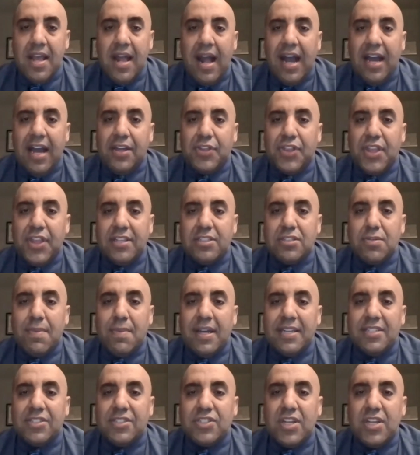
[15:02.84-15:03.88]
I think to
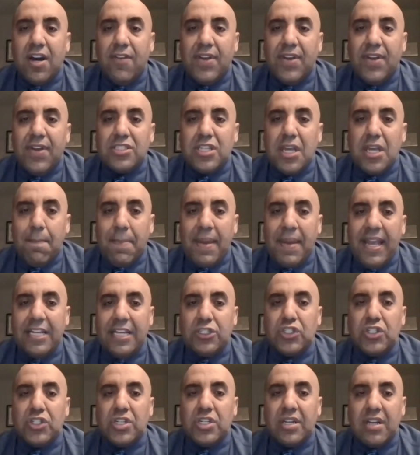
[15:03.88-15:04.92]
myself as a
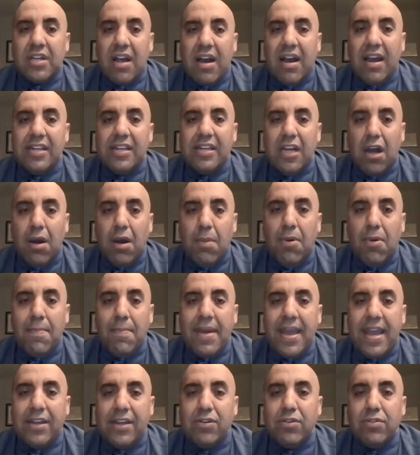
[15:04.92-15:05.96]
patient, kind, humble
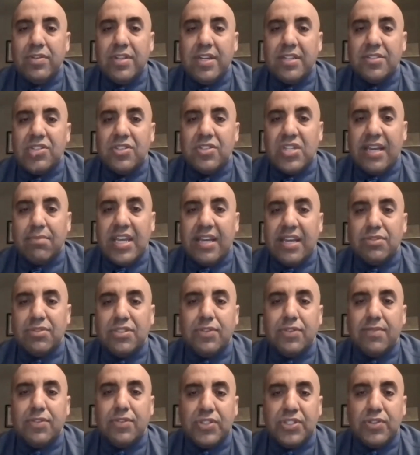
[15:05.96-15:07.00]
man who doesn't take
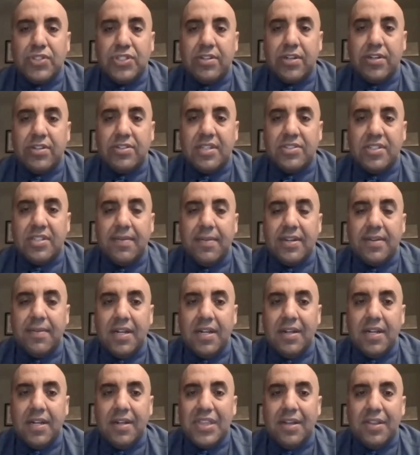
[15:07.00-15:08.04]
himself too seriously.
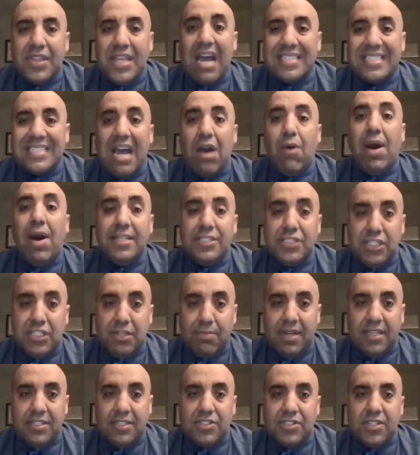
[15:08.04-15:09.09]
That's how I see
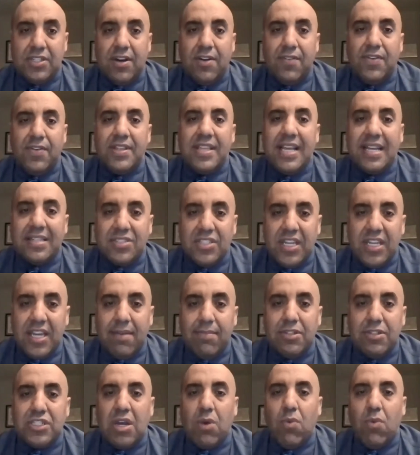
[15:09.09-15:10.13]
myself, and that's the
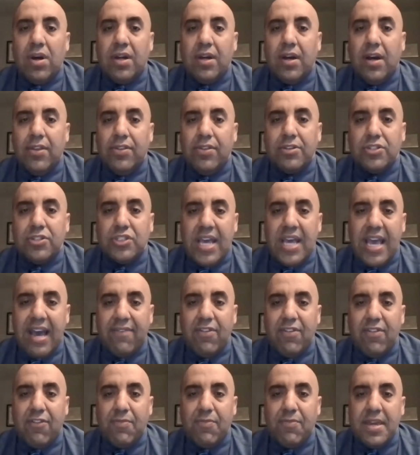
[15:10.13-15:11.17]
image I want others to
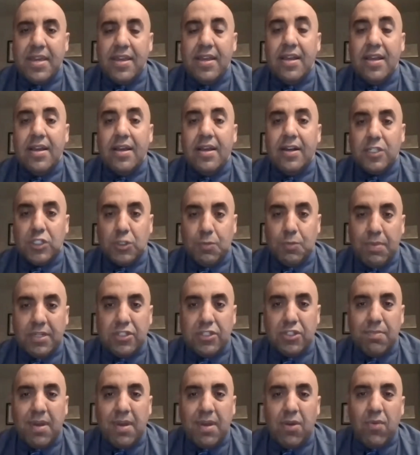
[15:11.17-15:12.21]
have of me,
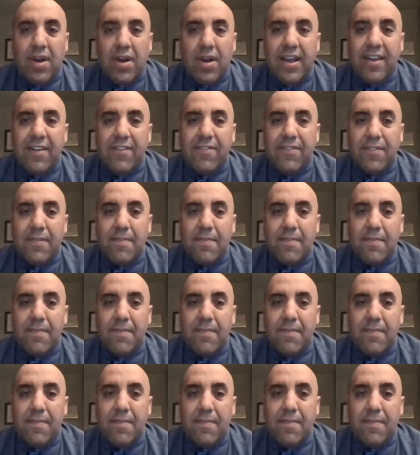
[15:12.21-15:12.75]
especially my wife.